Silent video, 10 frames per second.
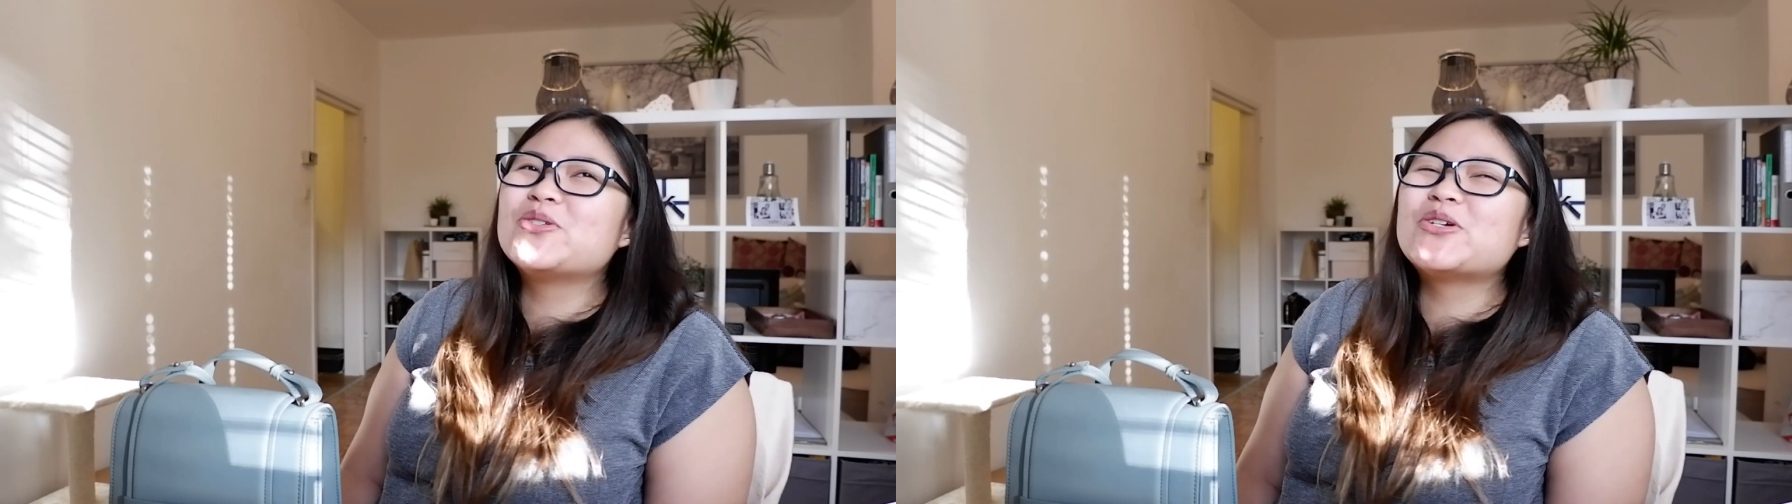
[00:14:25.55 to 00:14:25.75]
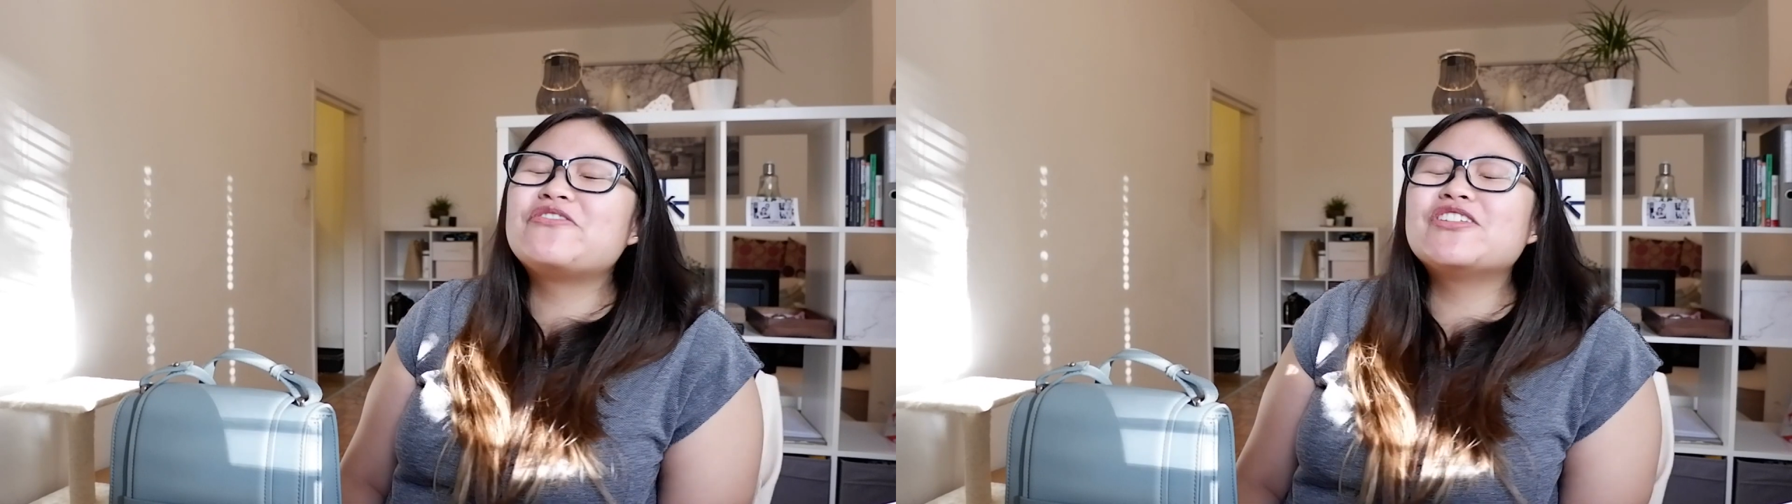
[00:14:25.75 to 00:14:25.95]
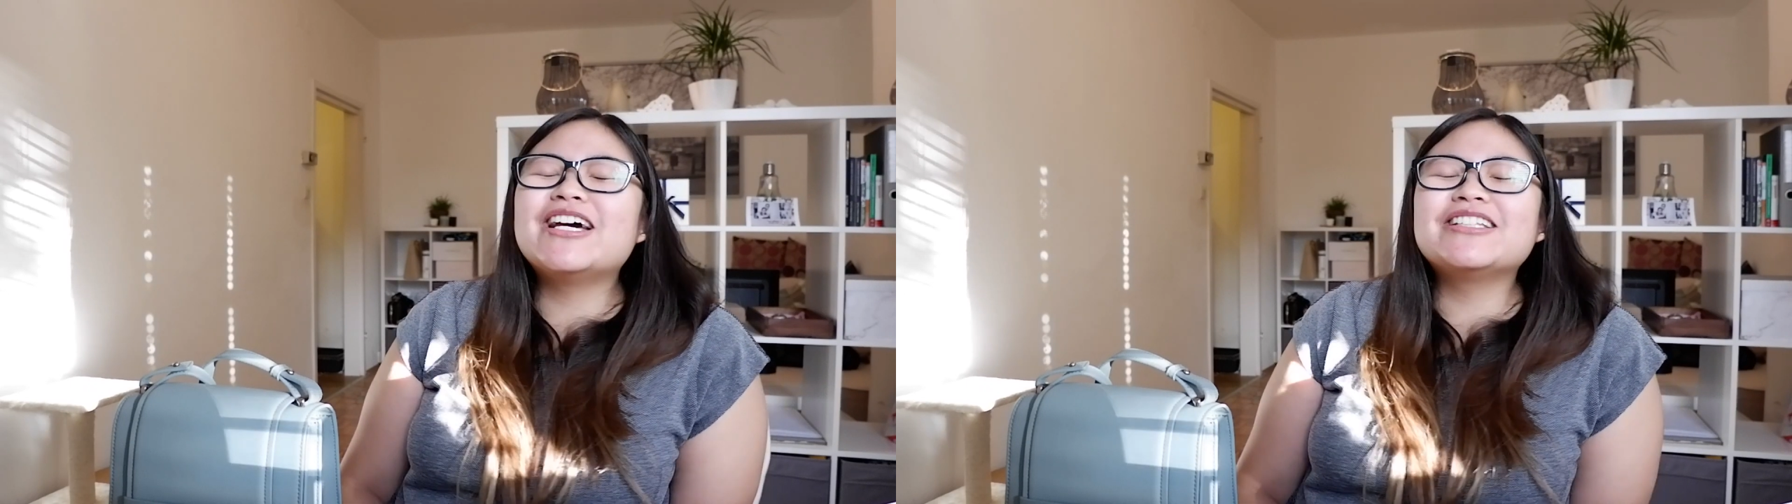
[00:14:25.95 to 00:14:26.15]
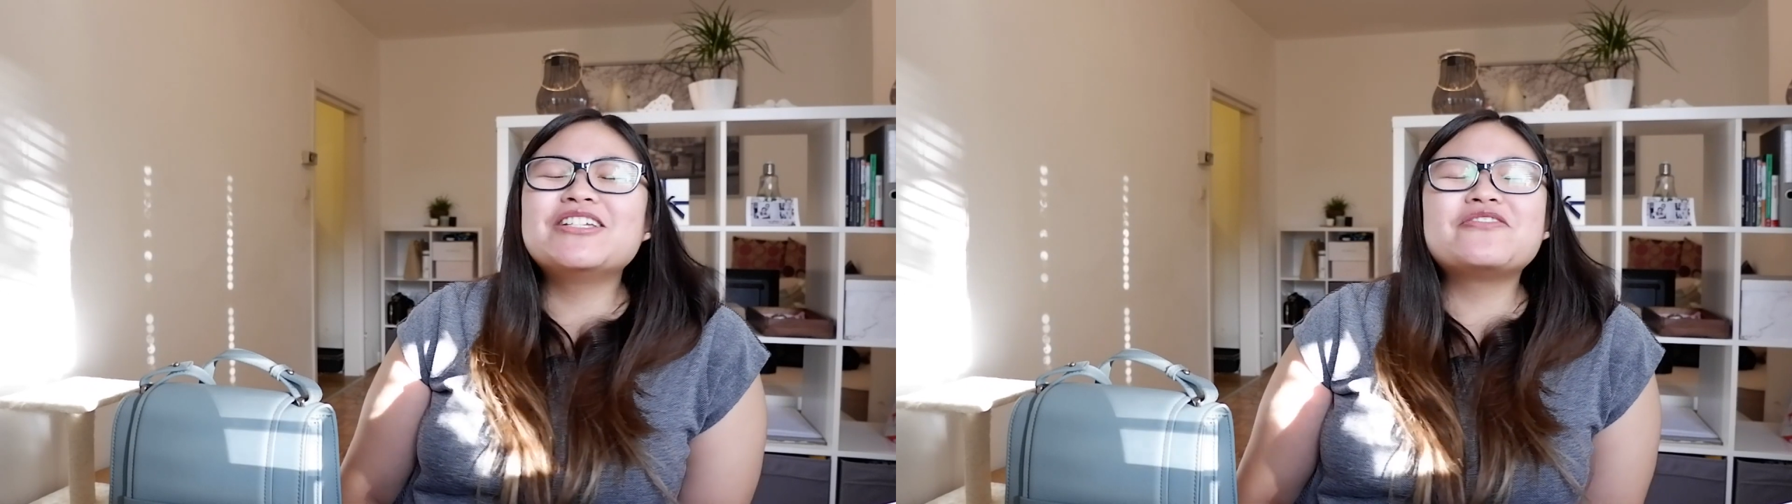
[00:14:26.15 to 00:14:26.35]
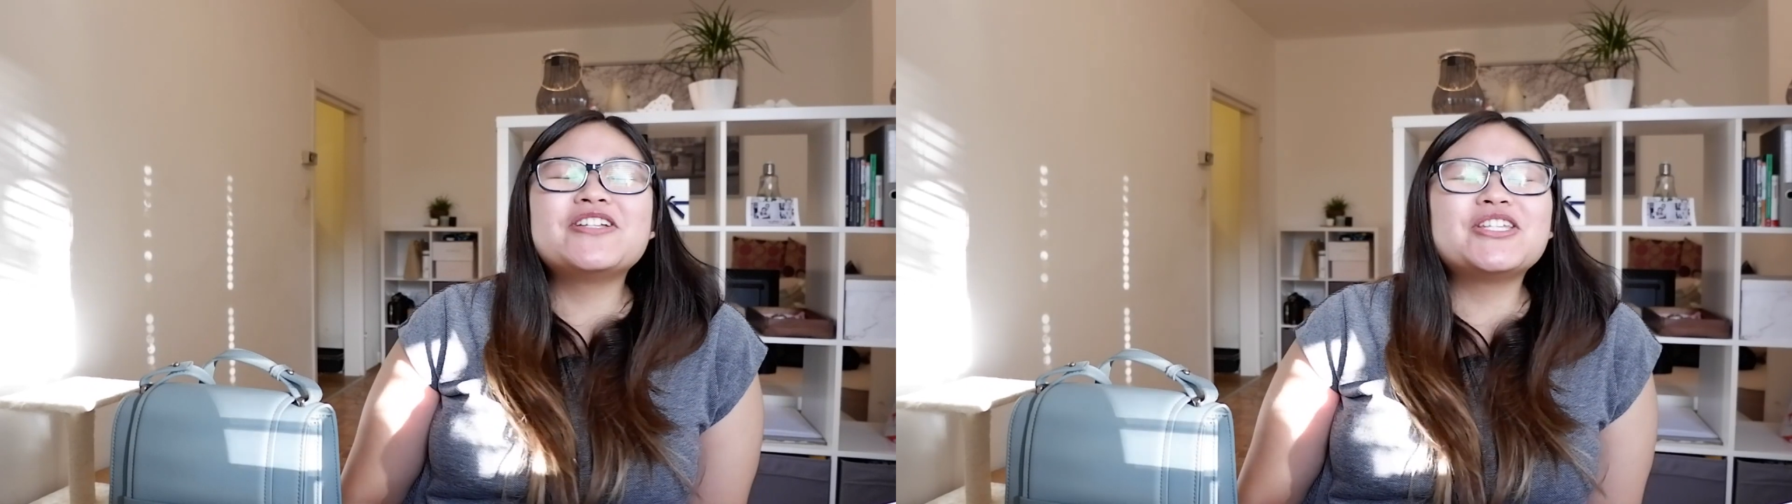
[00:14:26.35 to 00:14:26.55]
So if you like
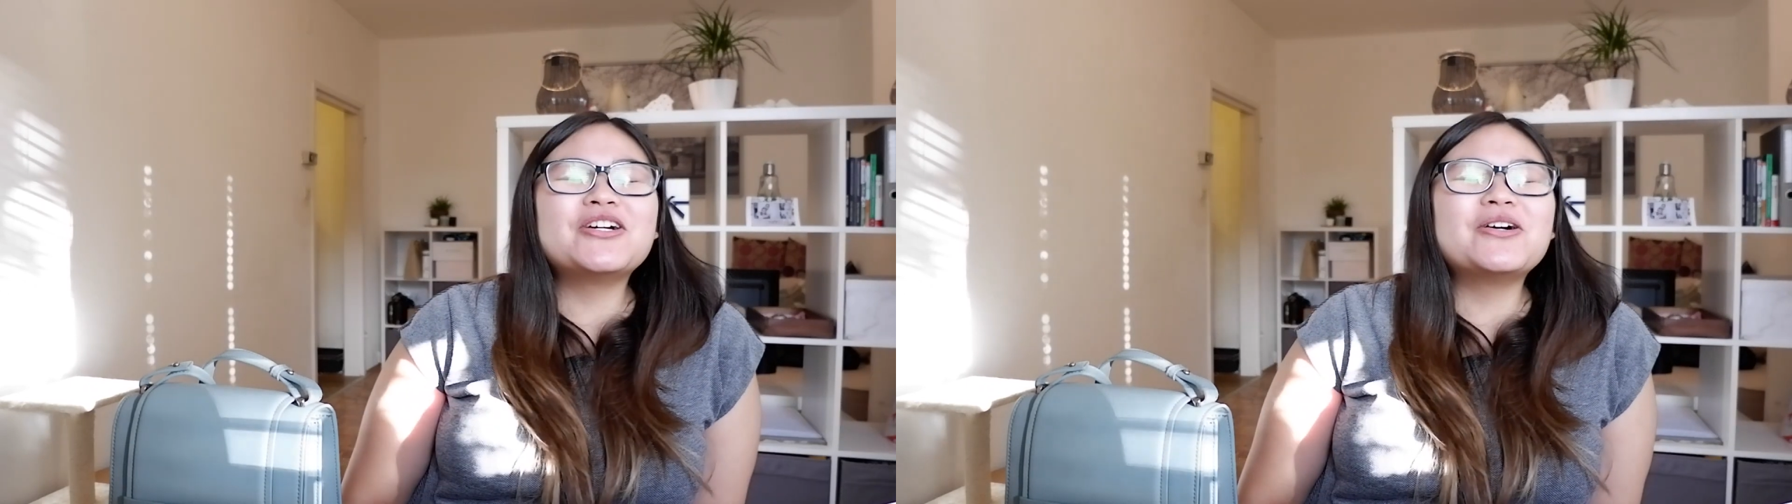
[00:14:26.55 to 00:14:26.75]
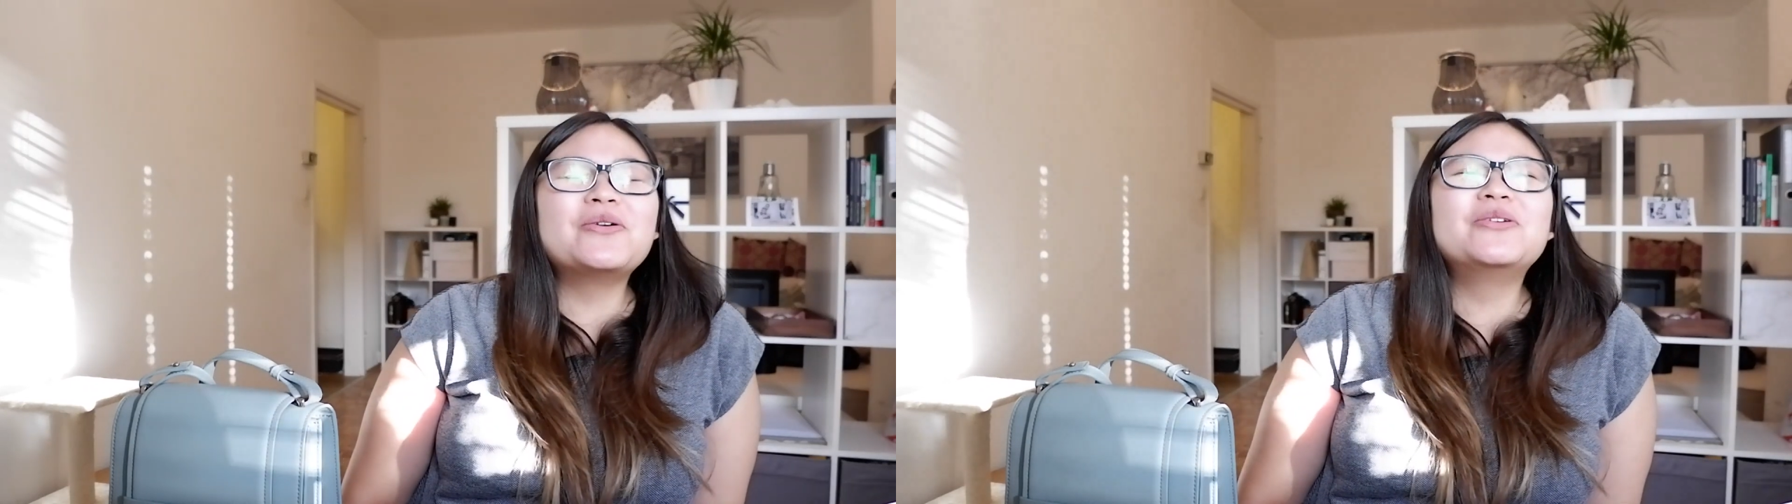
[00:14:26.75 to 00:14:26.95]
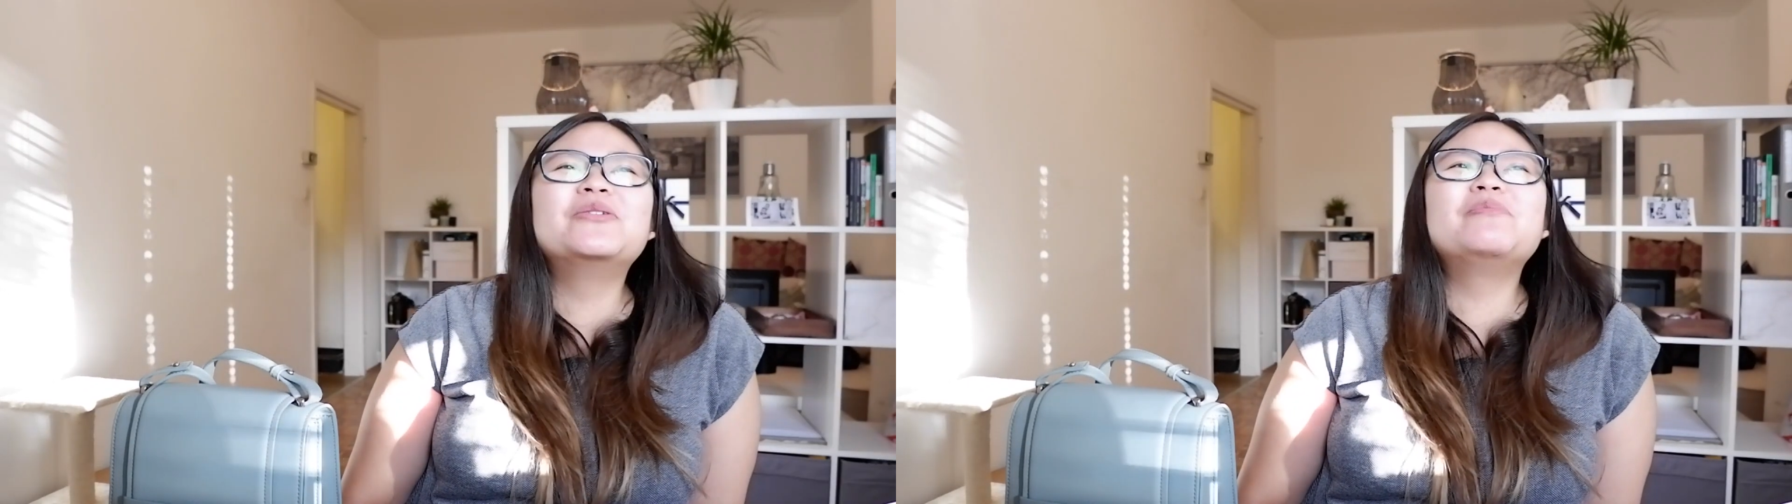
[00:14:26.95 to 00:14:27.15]
this video,